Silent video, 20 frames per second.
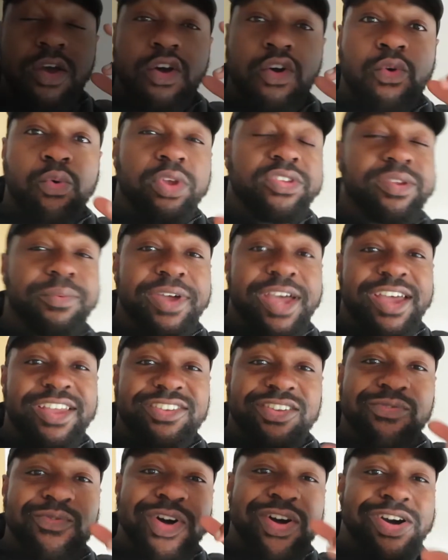What's up
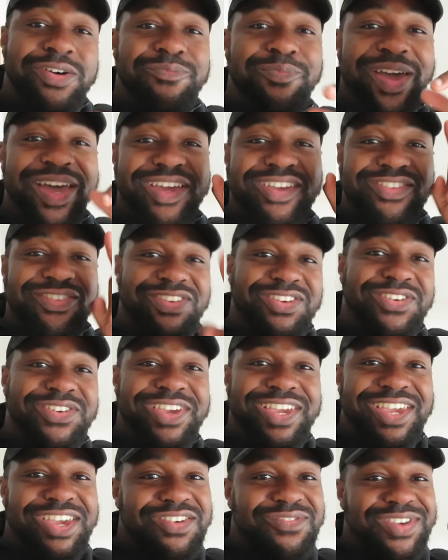guys, and welcome back to
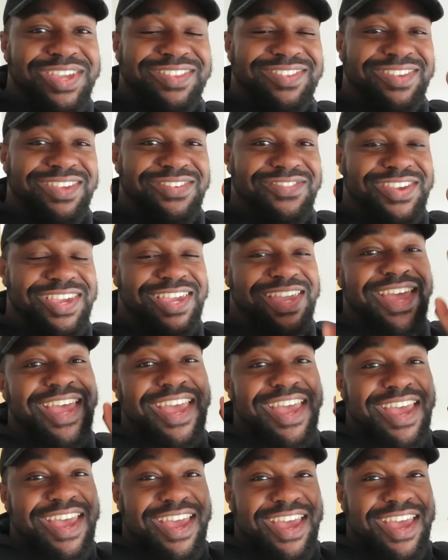EME TV.